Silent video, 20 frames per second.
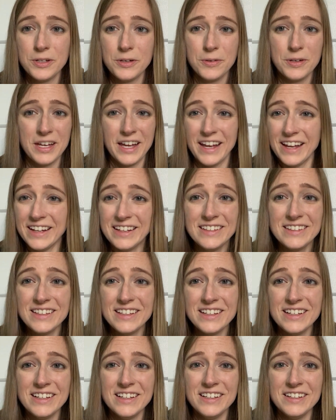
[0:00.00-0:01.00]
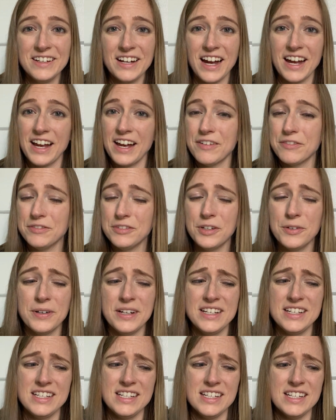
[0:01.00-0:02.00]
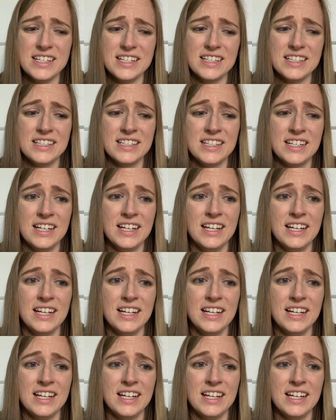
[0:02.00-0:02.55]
okay in there. I have no idea.